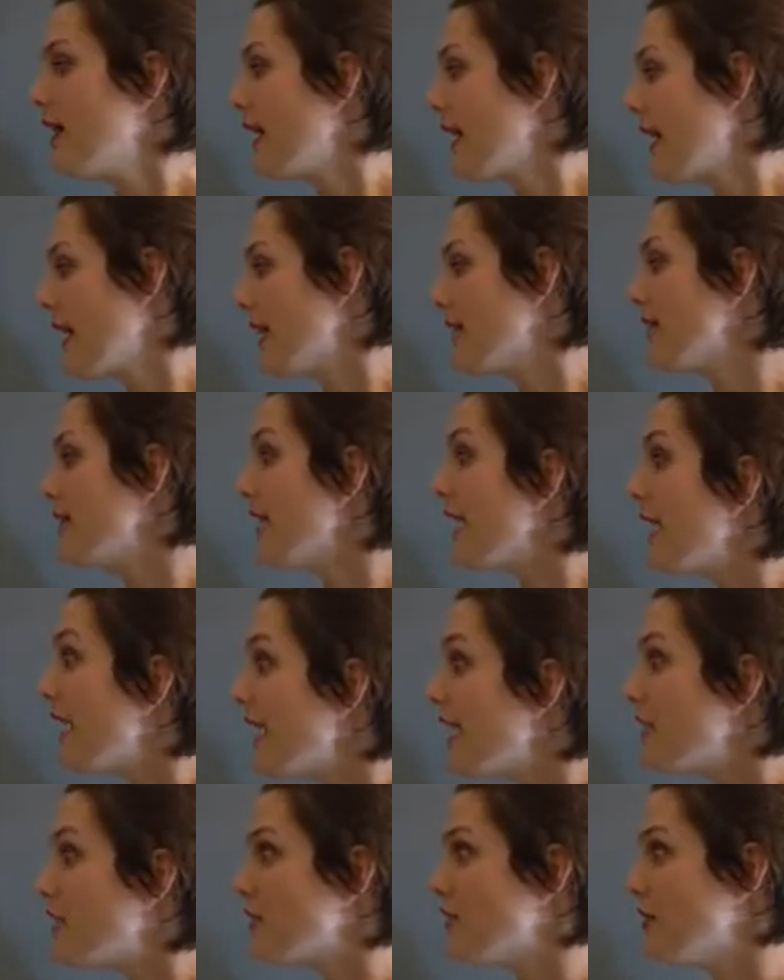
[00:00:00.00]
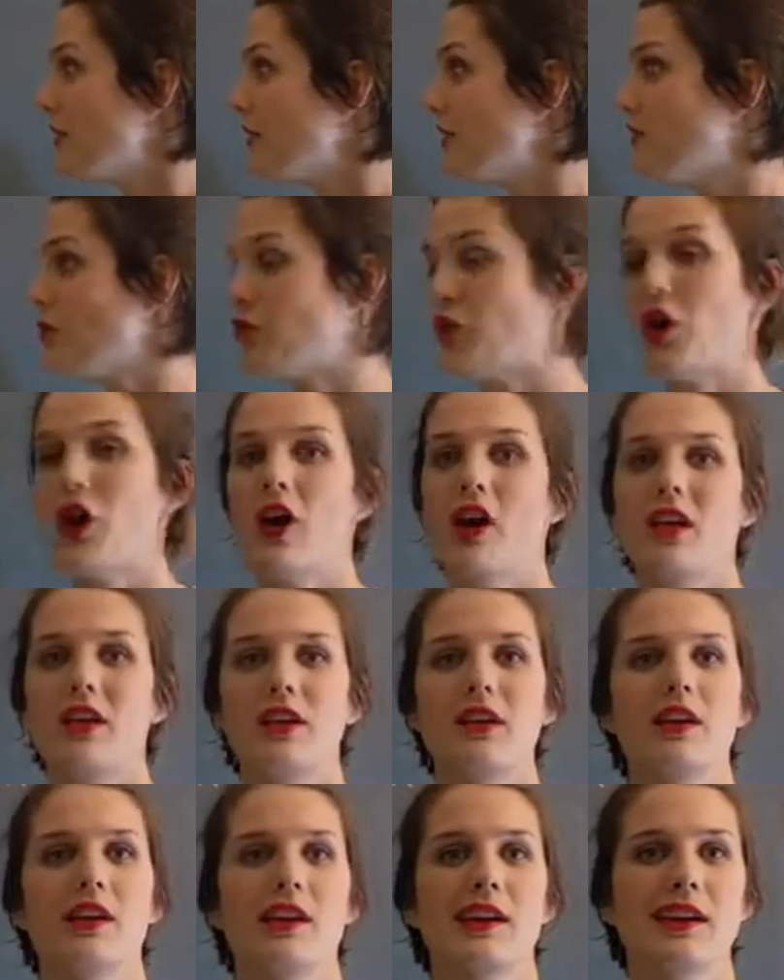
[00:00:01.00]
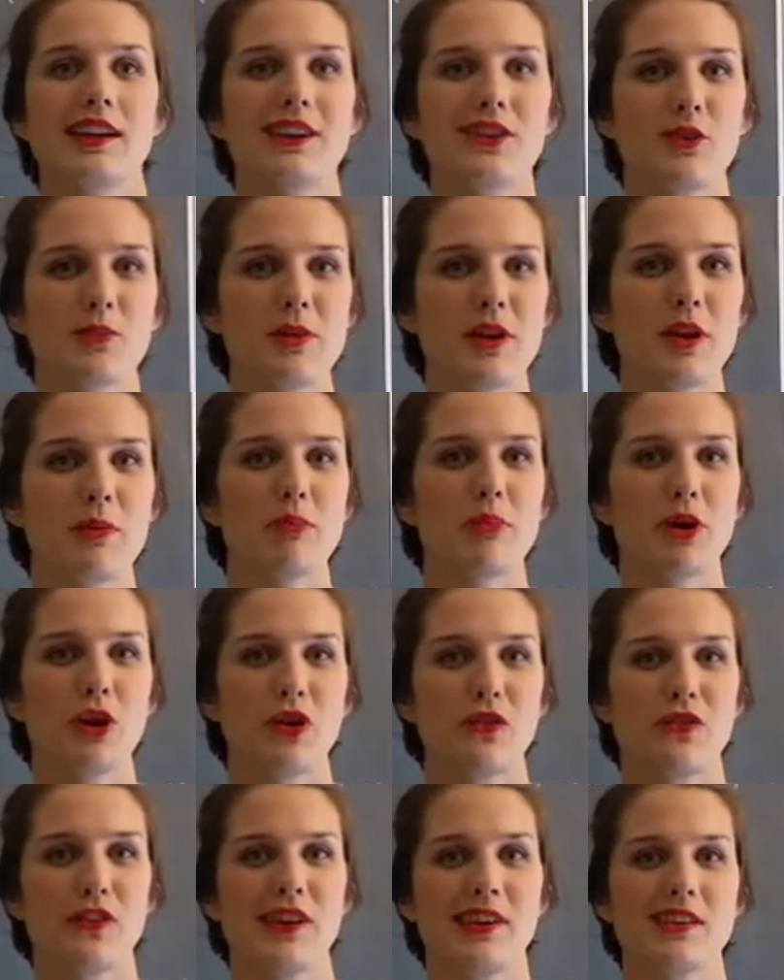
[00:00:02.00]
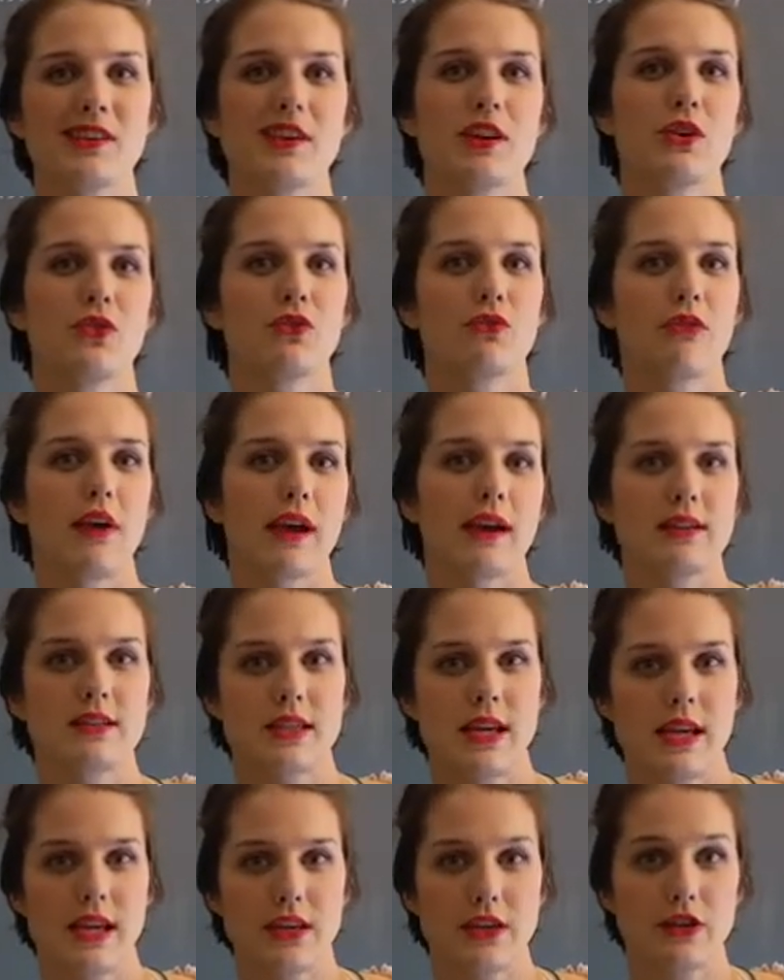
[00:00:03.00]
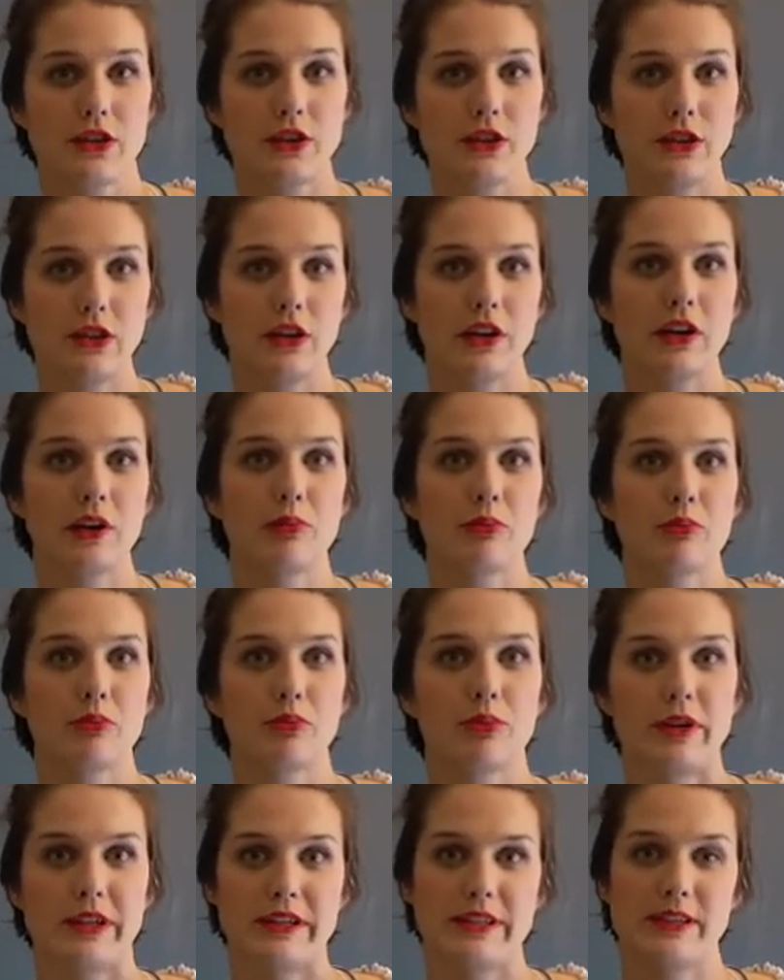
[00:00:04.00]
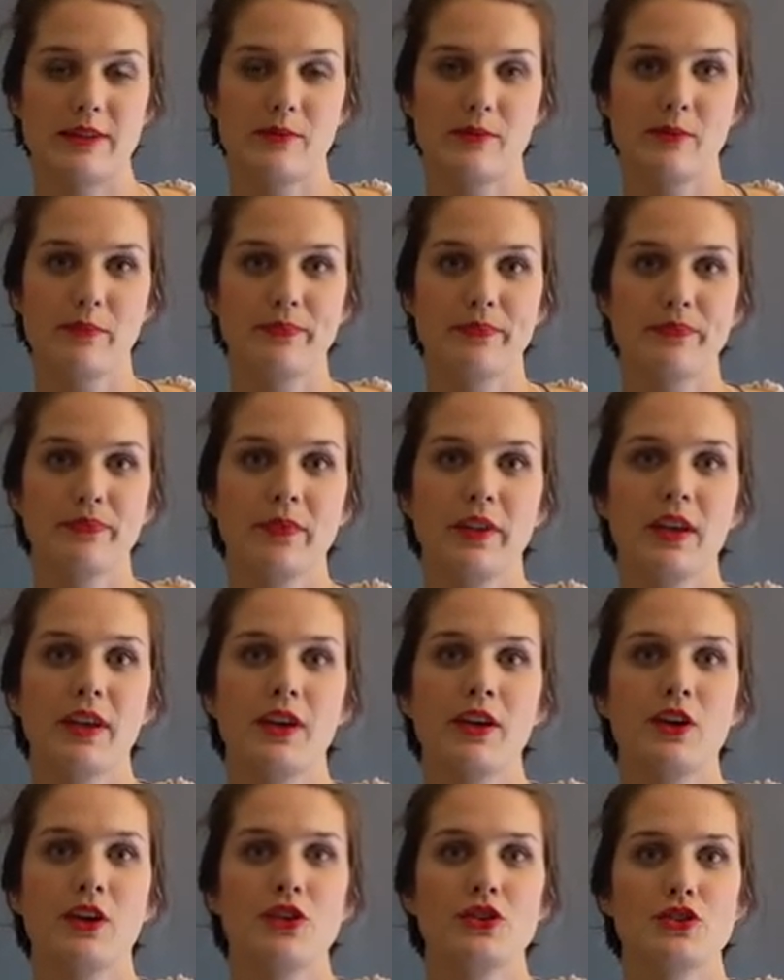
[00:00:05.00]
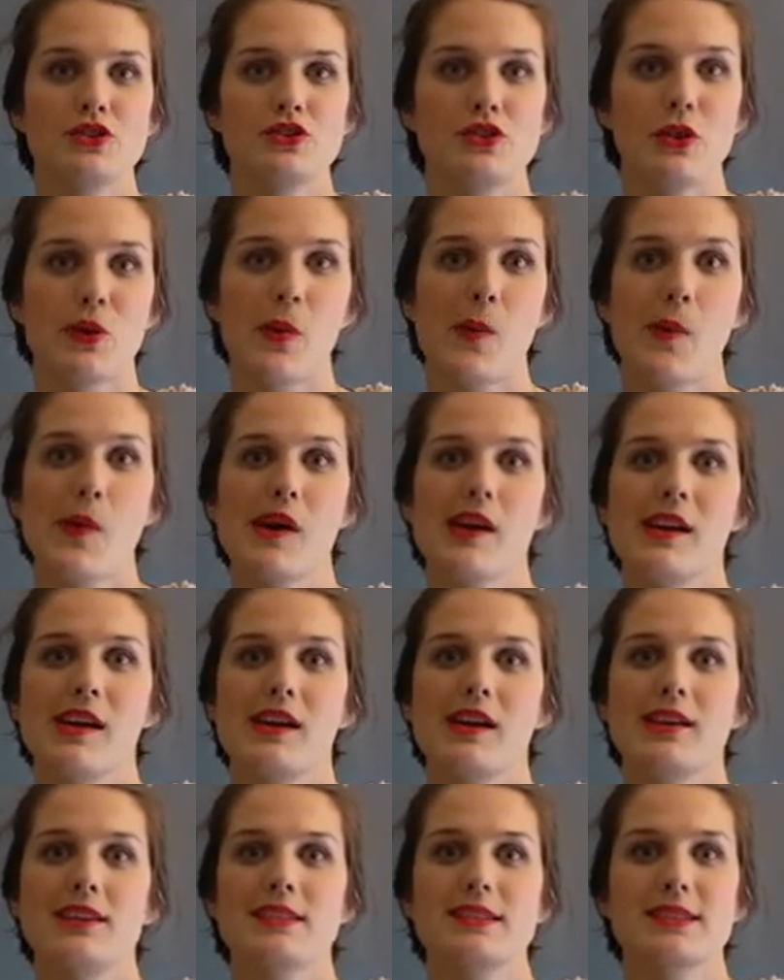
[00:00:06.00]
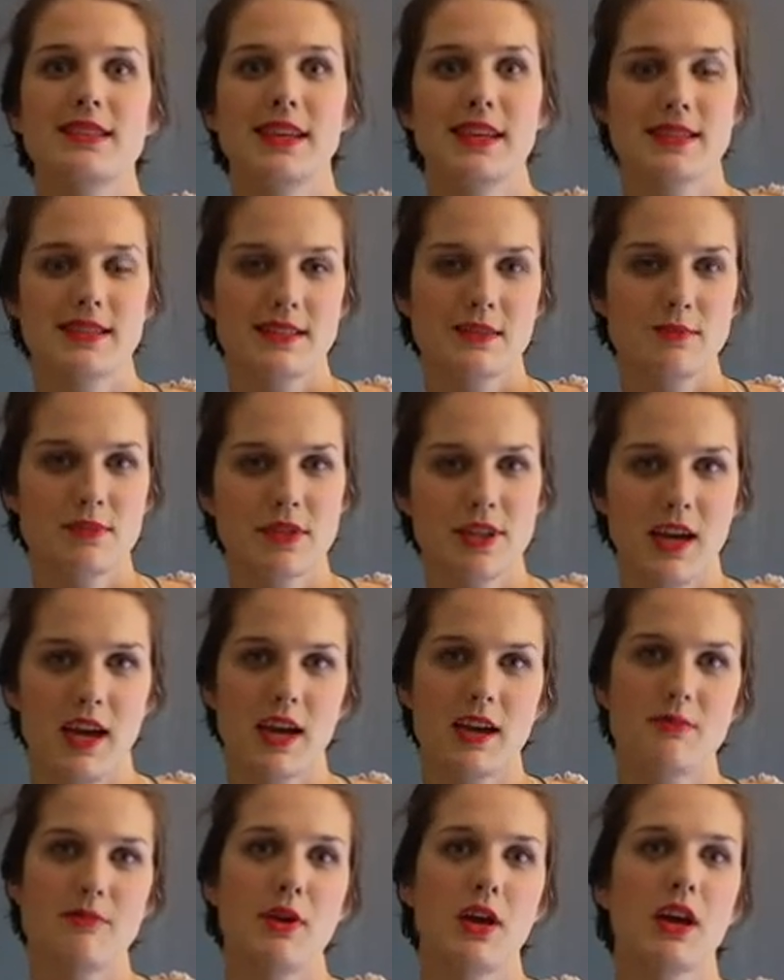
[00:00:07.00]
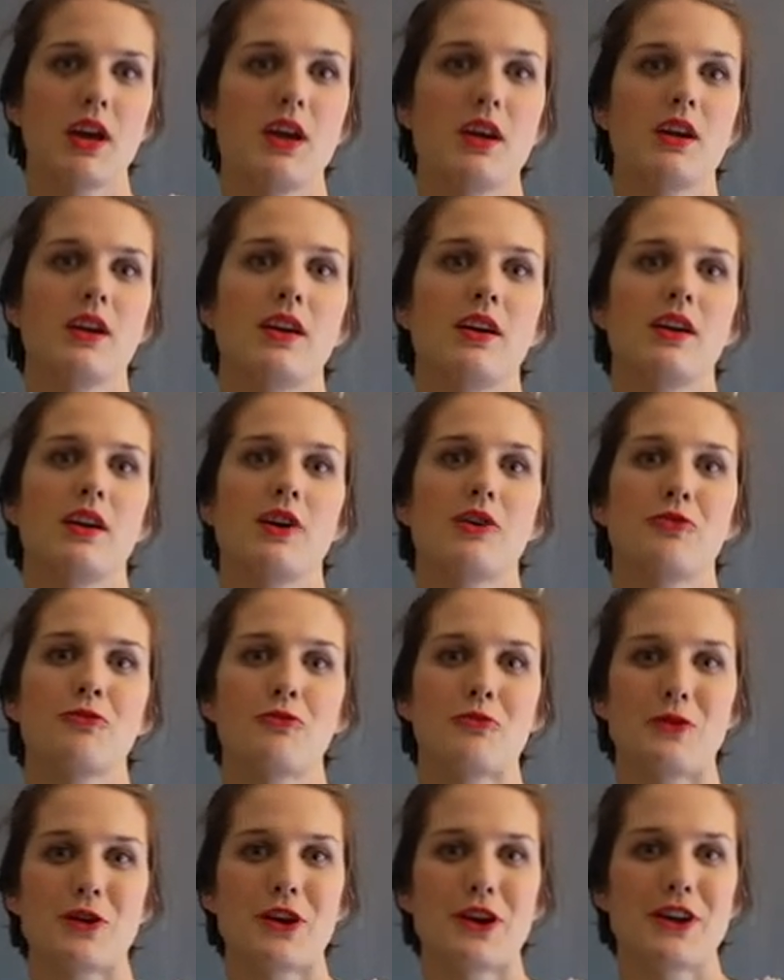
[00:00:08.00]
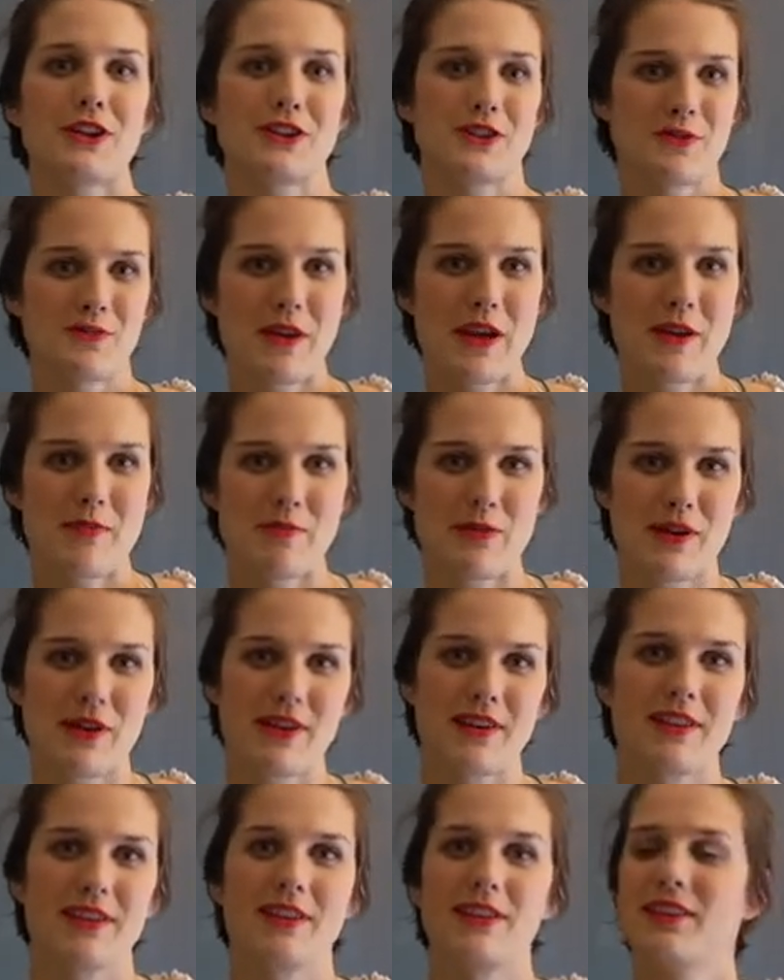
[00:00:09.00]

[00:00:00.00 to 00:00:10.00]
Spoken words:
and 8 feet tall, and it'll be a perfect rectangular prism. So take some time, work on your paper,